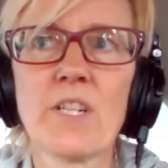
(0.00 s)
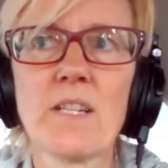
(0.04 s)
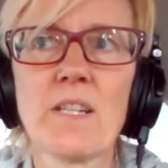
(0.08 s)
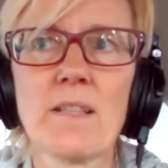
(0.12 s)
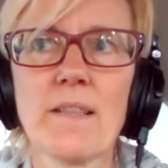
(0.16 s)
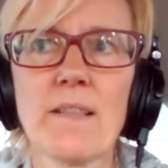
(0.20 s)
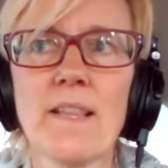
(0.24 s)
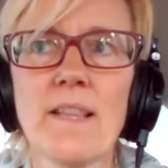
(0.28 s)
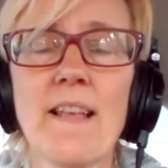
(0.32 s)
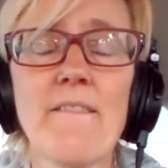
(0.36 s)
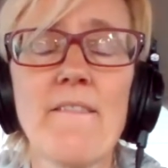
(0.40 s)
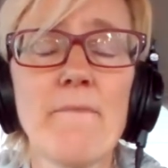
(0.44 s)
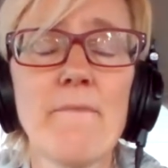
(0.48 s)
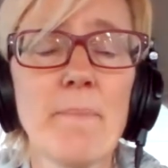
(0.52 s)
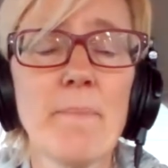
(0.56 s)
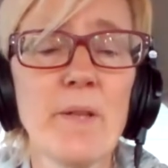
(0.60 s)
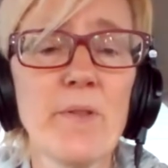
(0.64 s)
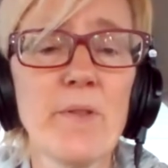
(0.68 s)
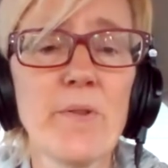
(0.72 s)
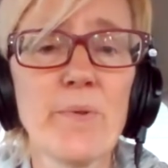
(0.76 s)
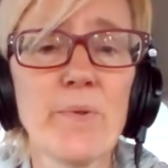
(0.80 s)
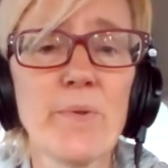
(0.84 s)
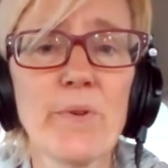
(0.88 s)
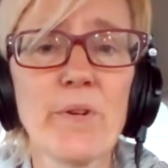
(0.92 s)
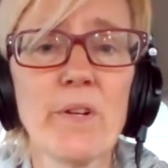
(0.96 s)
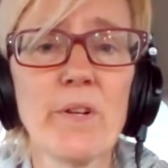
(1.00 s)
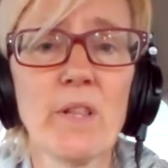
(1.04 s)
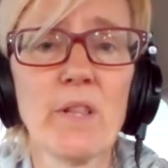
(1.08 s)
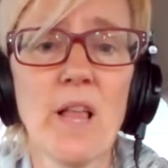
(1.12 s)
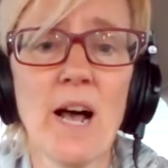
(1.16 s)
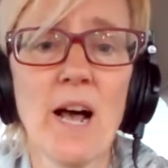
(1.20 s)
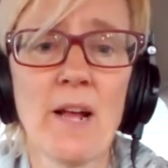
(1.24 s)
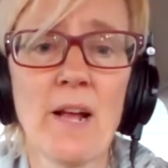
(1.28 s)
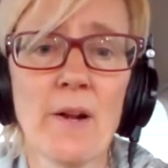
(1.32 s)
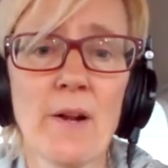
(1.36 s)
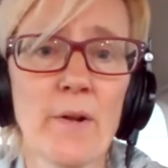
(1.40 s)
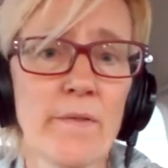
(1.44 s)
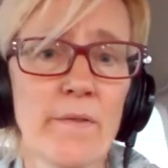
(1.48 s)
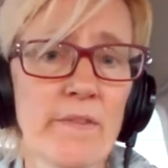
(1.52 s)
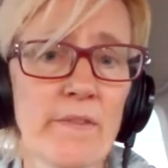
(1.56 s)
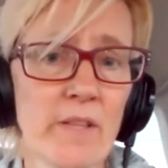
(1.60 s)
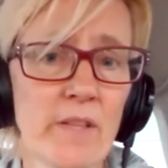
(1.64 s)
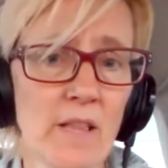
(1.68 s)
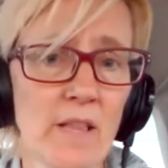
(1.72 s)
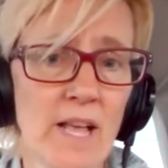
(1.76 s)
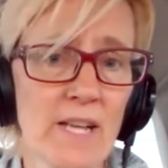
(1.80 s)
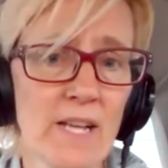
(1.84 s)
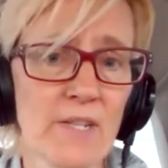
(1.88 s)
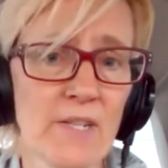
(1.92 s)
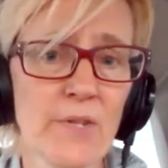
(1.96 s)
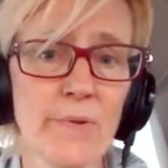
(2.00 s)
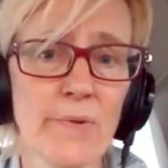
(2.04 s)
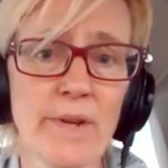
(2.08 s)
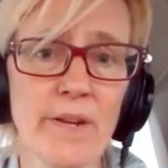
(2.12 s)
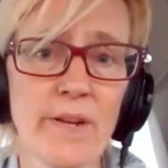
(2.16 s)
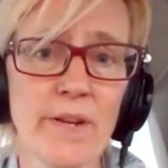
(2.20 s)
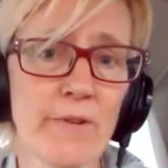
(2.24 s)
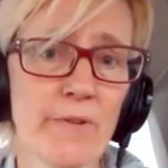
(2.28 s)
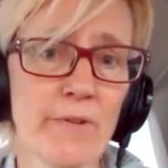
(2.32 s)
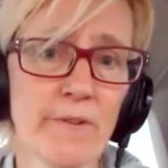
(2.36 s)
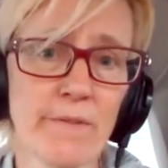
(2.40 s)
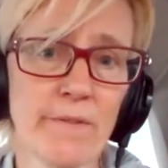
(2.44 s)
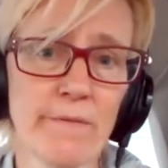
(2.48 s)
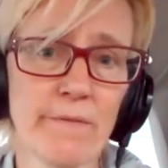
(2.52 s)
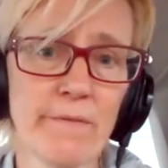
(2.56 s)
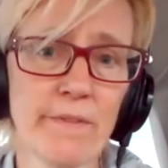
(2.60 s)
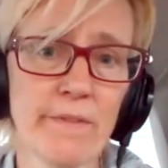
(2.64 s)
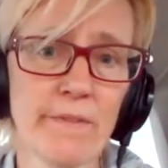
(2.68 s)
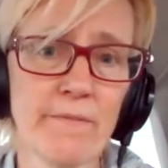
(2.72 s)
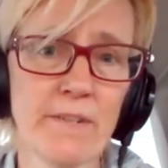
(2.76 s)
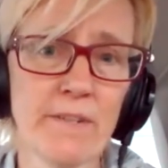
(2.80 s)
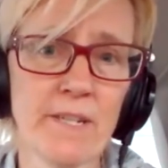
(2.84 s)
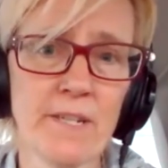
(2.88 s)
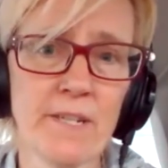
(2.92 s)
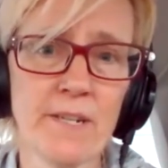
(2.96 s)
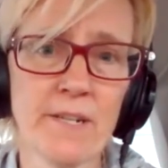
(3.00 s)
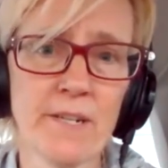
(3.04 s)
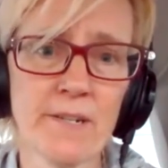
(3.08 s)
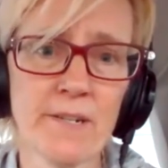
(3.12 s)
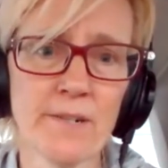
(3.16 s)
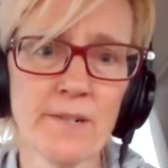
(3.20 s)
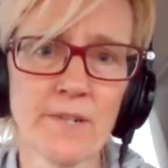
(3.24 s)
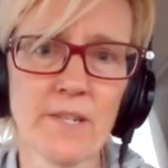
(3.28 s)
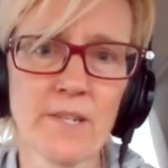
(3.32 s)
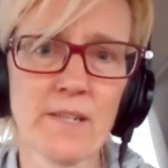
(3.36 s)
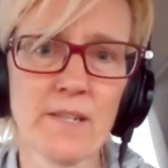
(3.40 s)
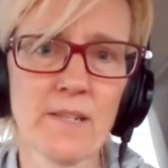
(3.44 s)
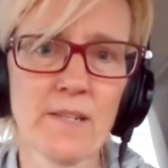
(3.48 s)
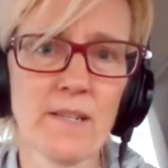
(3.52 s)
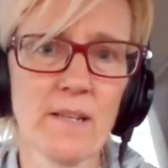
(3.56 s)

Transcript: they've been through a lot over the last 350 years